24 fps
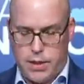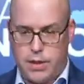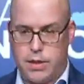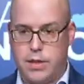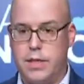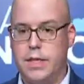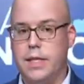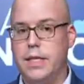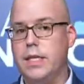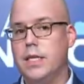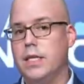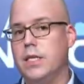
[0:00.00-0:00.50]
The
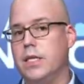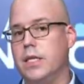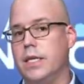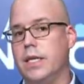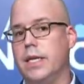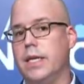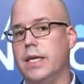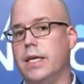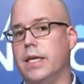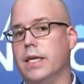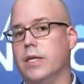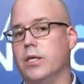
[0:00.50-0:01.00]

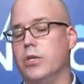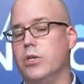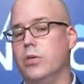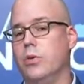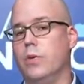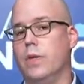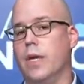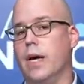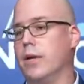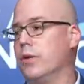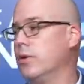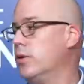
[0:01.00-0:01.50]
CDC in
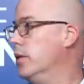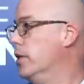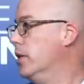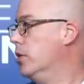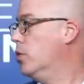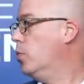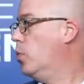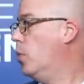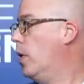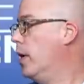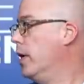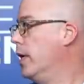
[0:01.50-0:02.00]

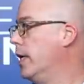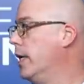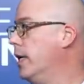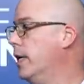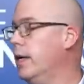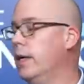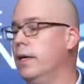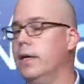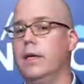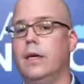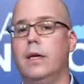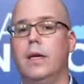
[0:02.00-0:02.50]
2020